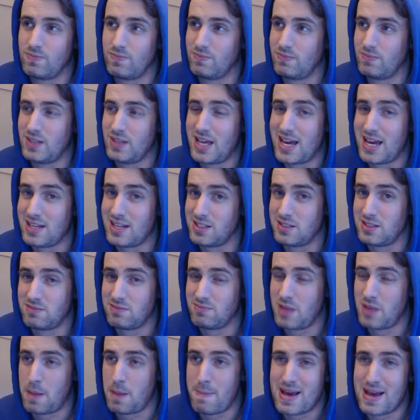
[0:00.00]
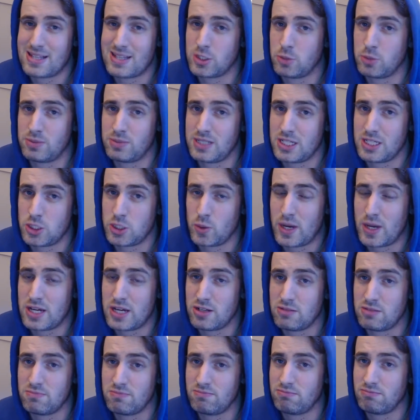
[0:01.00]
it's a messed up
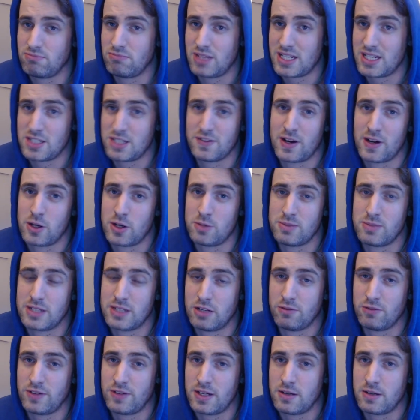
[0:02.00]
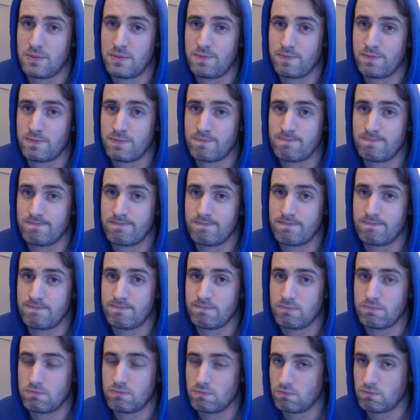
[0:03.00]
situation that he's found himself in.
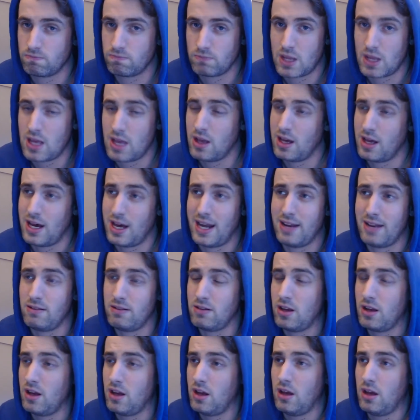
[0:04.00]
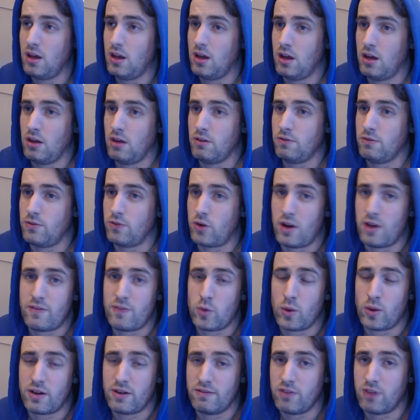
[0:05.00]
And for
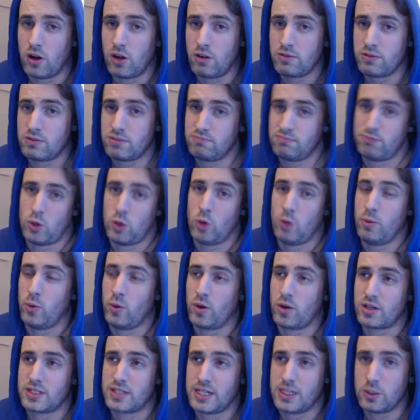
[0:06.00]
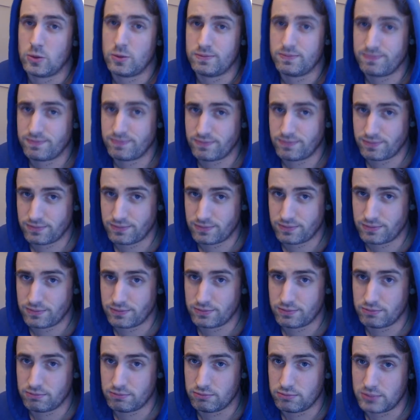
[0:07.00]
everyone involved, I hope it works out.
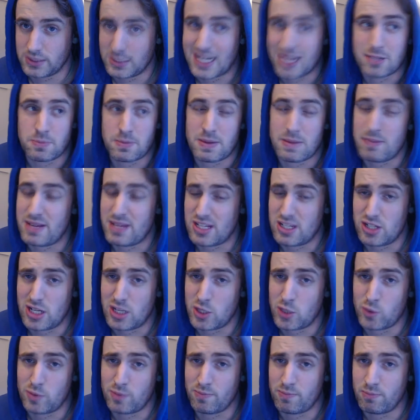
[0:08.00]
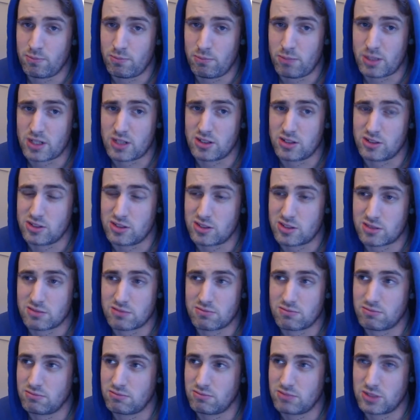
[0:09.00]
And that's me being genuine, because
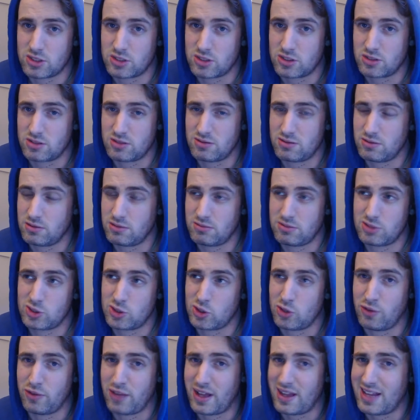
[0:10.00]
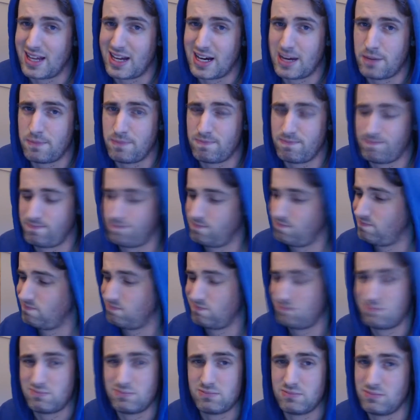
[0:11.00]
stuff like that,
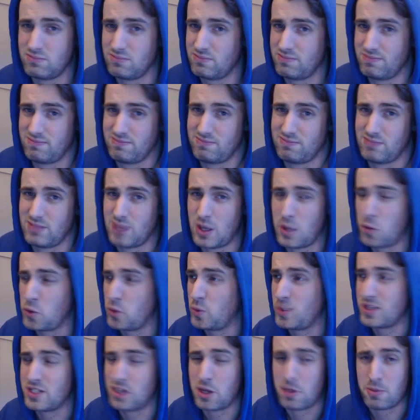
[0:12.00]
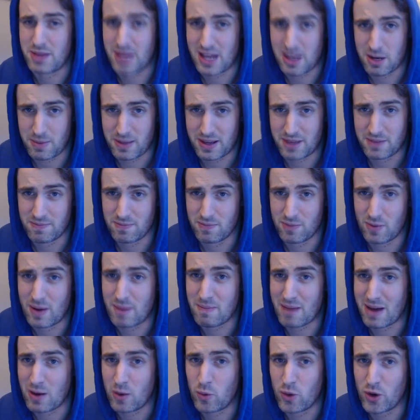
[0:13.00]
I wouldn't wish that on the enemy,
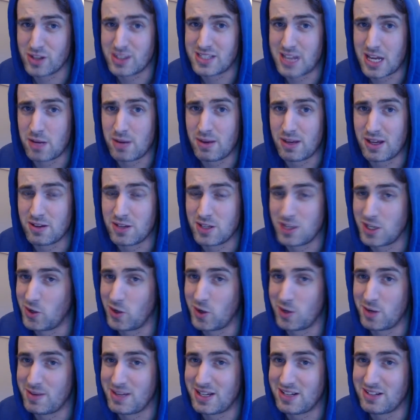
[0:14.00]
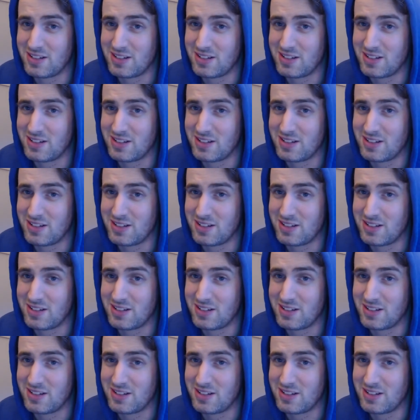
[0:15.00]
my worst enemy, you know what I mean?